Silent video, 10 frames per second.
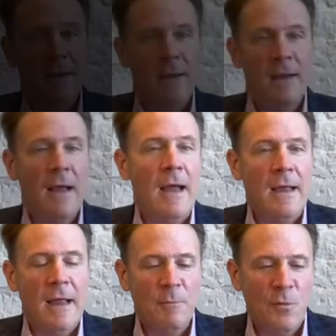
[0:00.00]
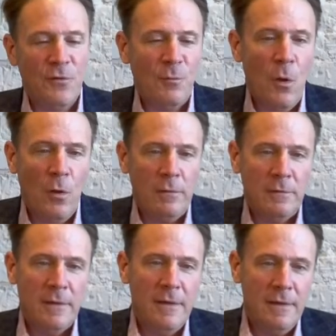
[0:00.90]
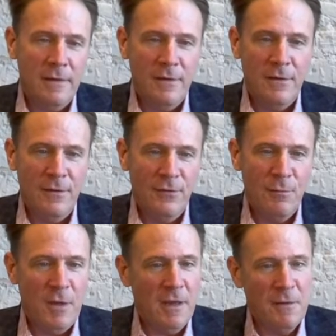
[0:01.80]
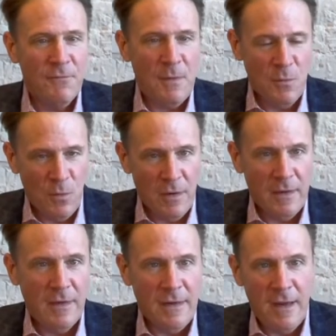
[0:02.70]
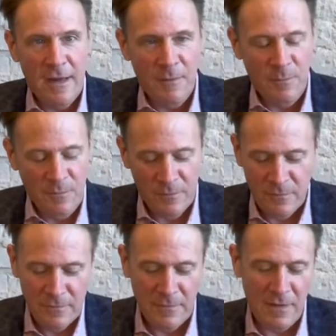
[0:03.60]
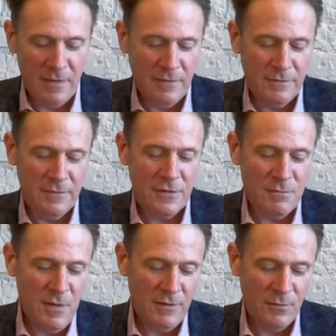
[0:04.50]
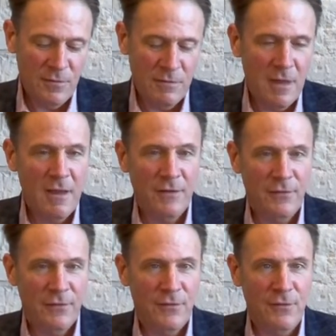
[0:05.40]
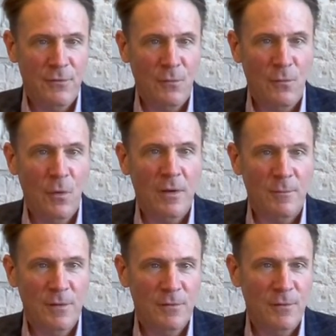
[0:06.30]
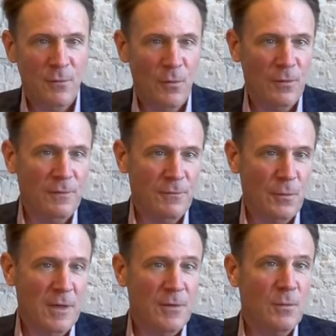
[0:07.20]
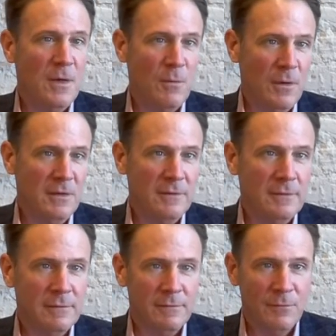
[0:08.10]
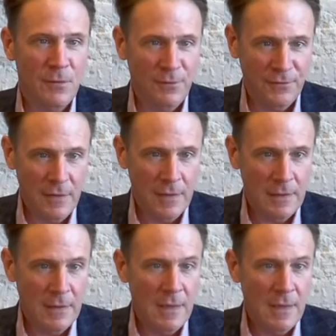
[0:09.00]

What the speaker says: Hi, I'm Chris Small. It is the beginning of February, and I am touching base with you guys to sort of welcome you to the world of 2021 real estate